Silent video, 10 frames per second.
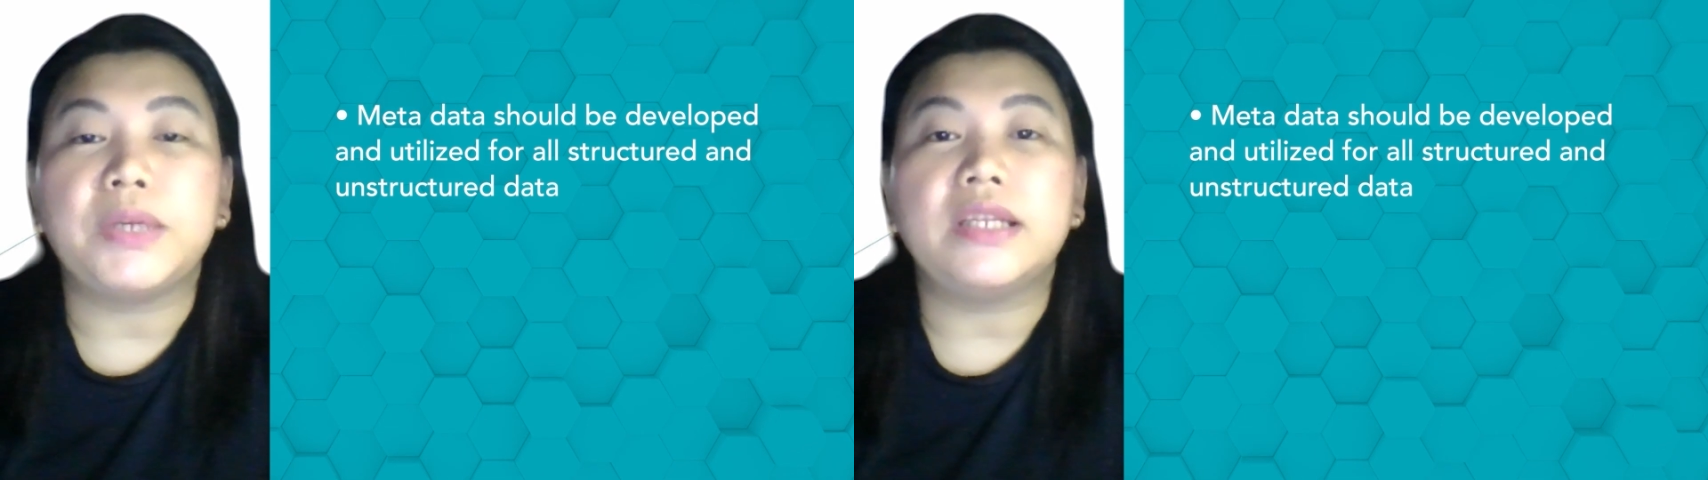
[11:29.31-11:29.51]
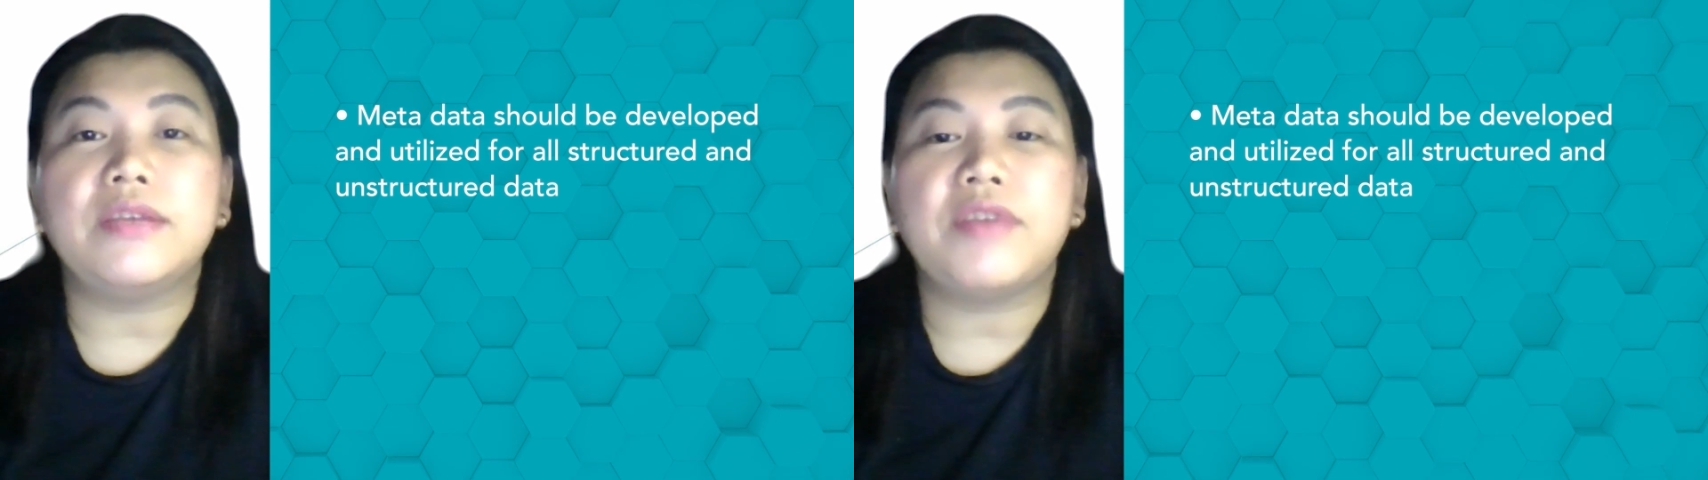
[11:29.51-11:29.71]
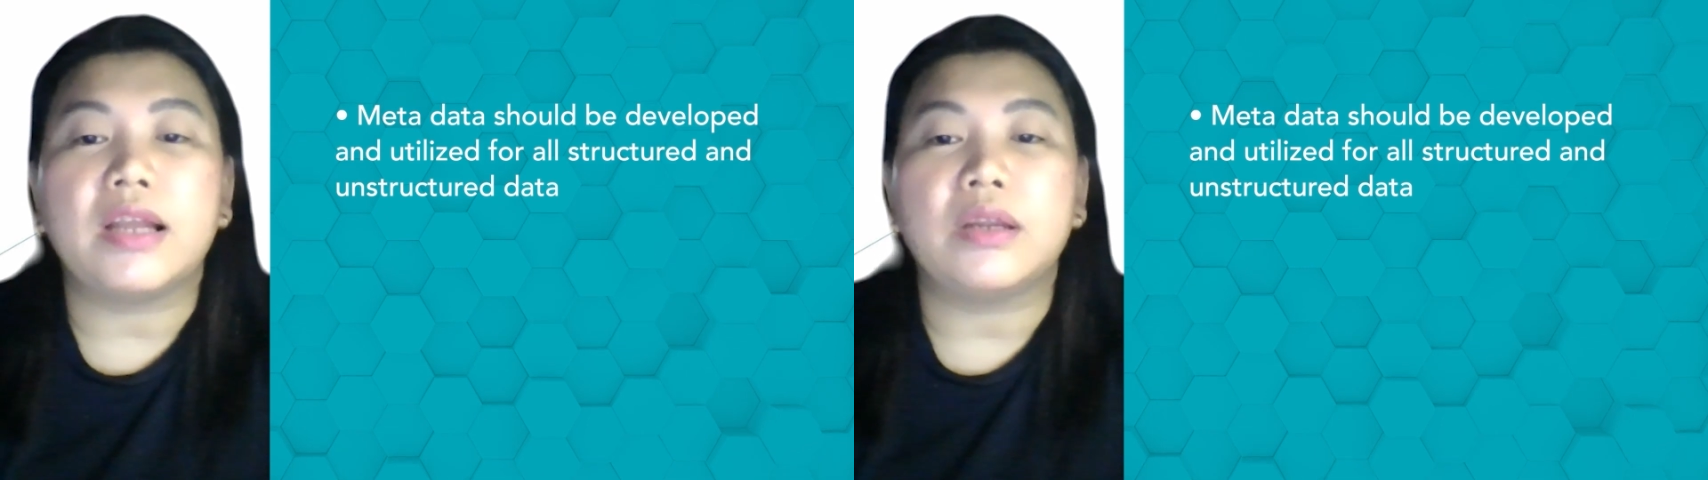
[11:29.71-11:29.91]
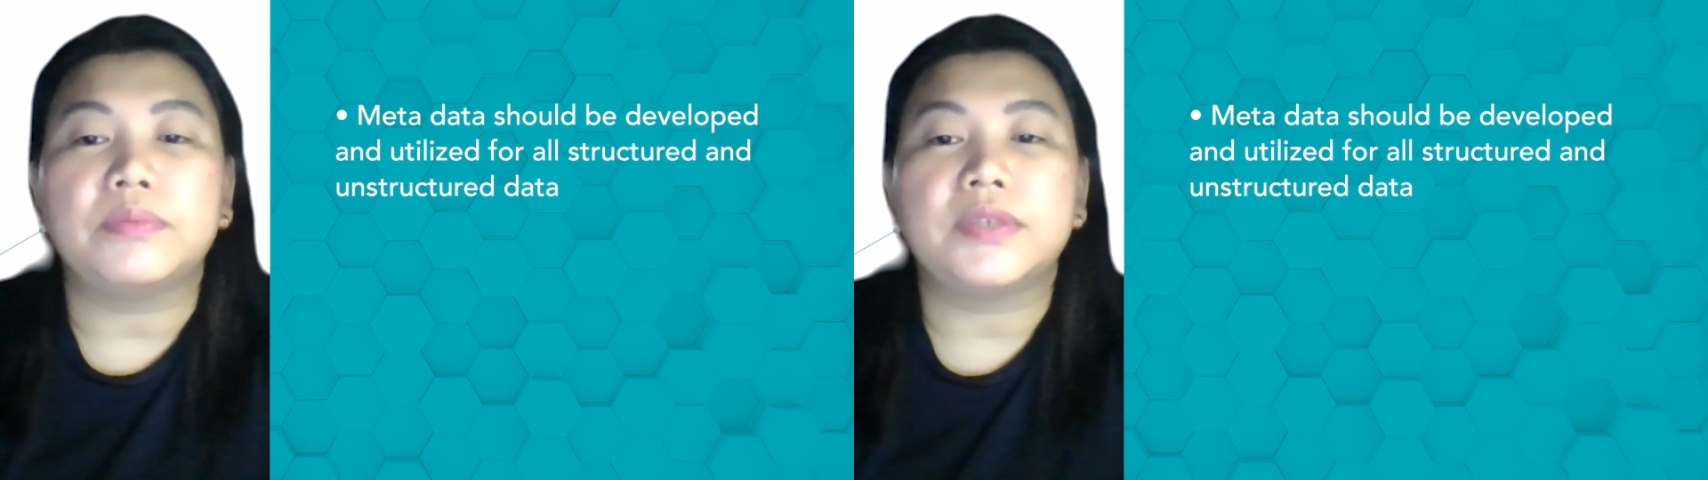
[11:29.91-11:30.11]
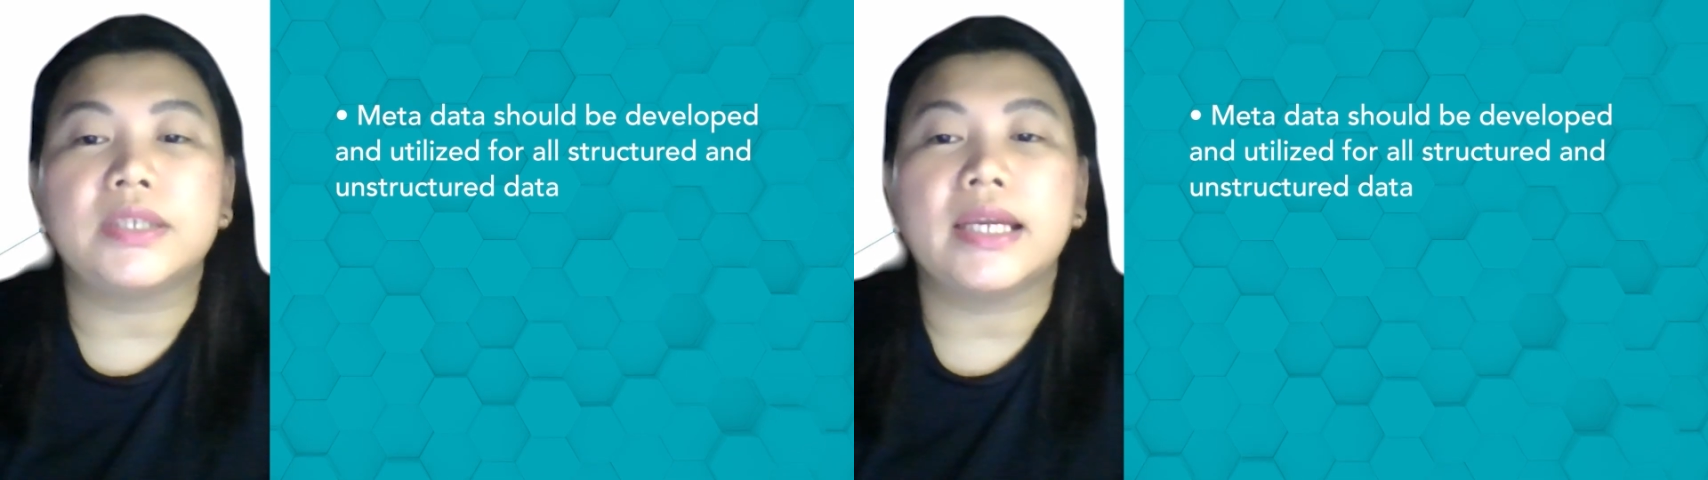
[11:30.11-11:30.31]
be
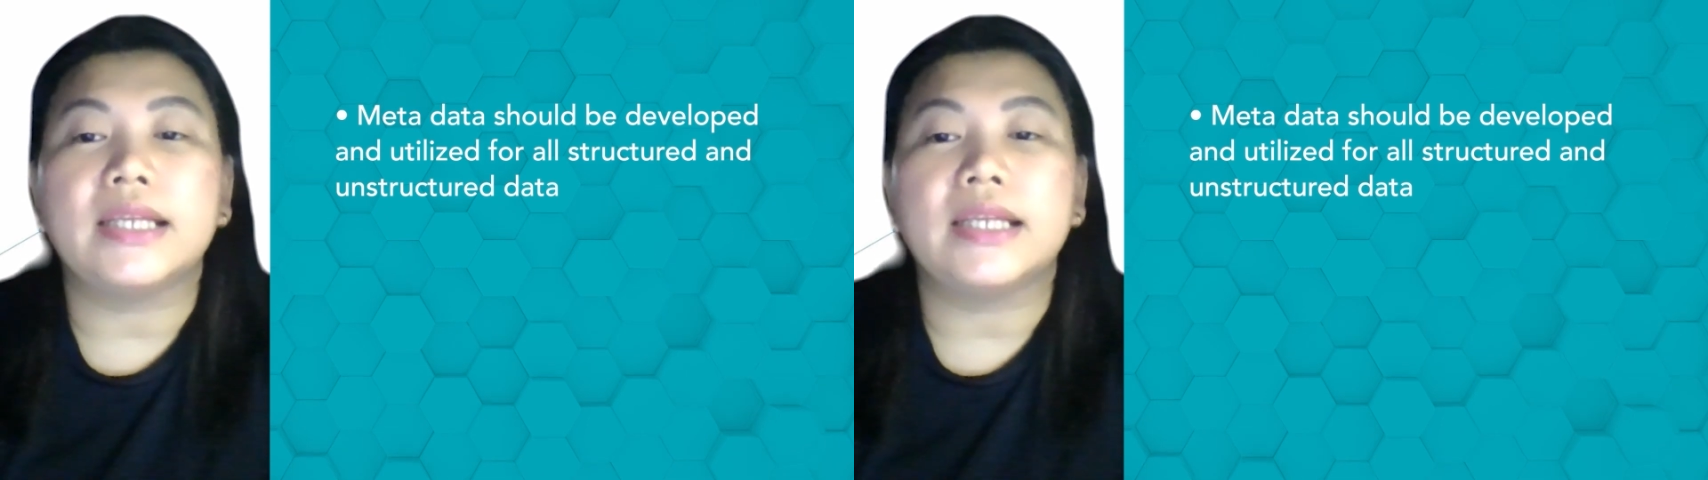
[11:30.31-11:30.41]
developed